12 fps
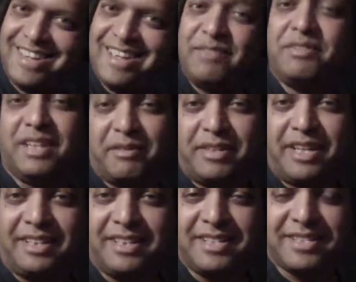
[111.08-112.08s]
if you like
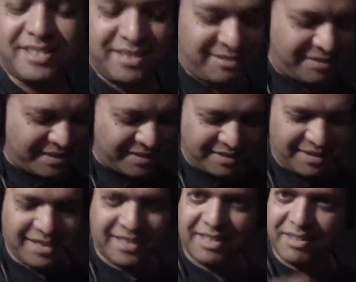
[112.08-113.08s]
violins,
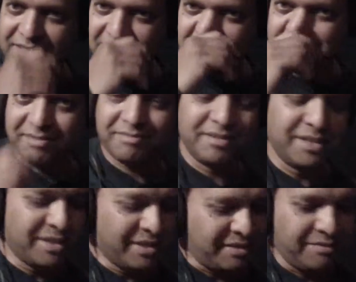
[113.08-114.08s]
and Alex's
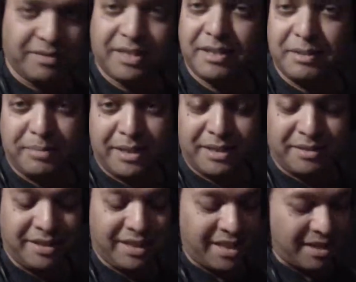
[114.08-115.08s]
volume pedal
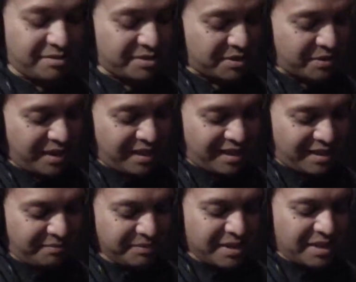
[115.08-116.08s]
anyhow. So anyhow...